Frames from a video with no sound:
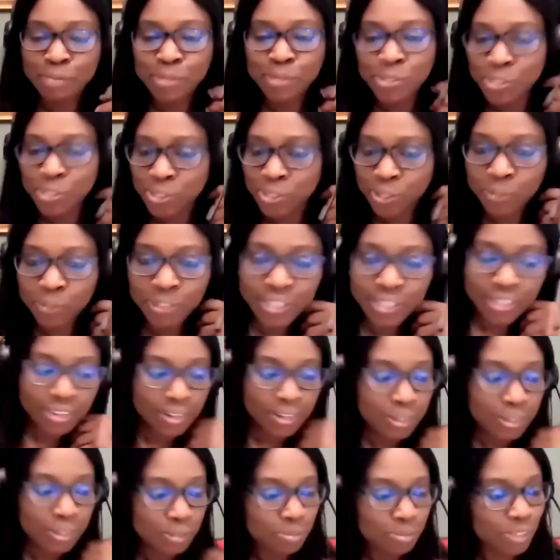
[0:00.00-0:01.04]
I'm so sorry.
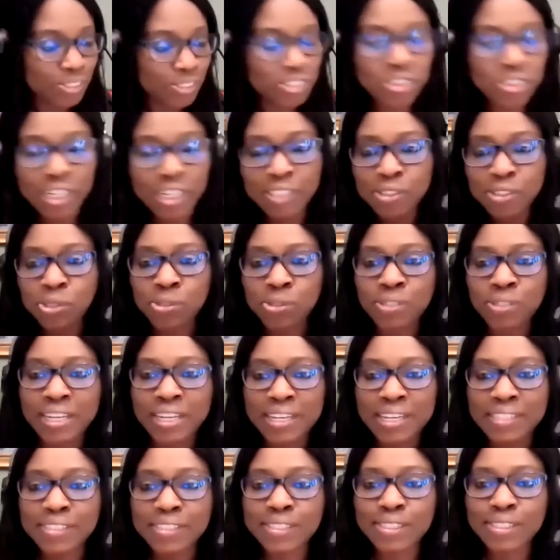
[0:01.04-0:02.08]
I was trying to
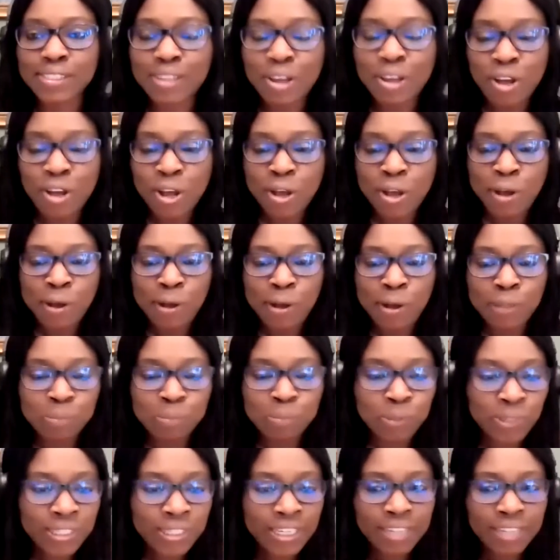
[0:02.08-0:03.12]
get
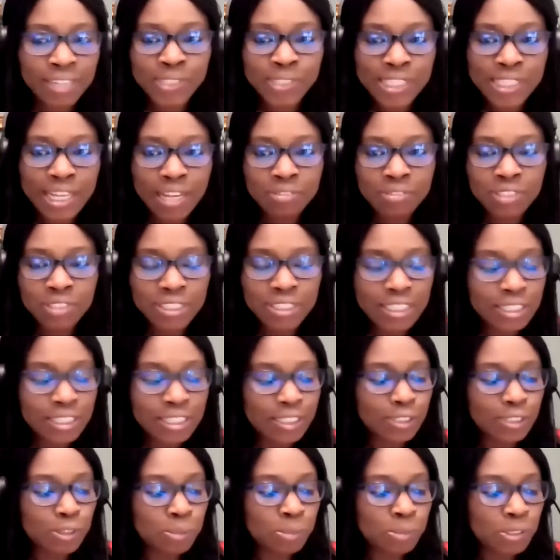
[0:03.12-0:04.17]
on board and I was having a
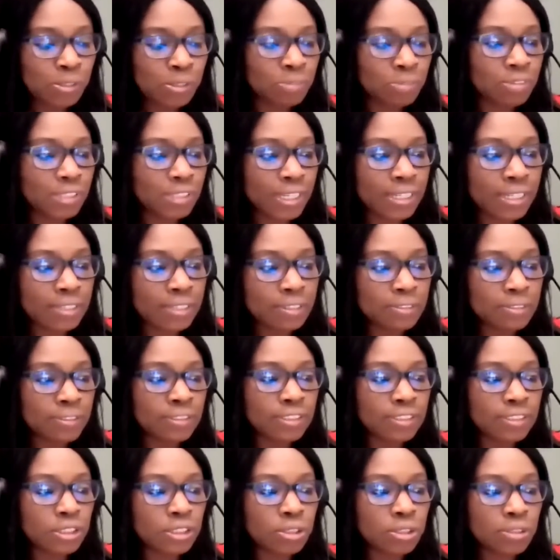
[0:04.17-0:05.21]
little bit of
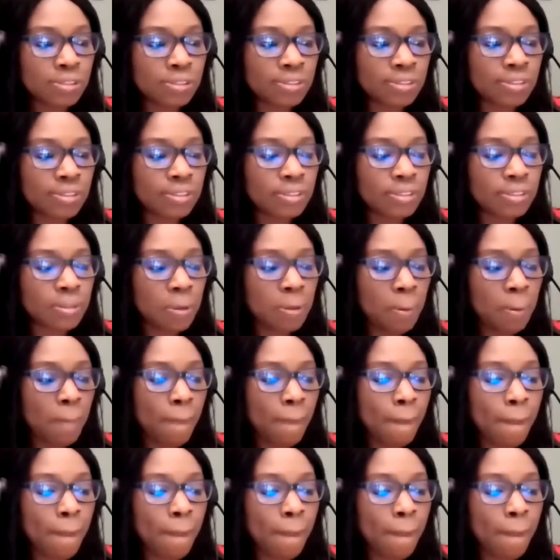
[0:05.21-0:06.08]
technical issues.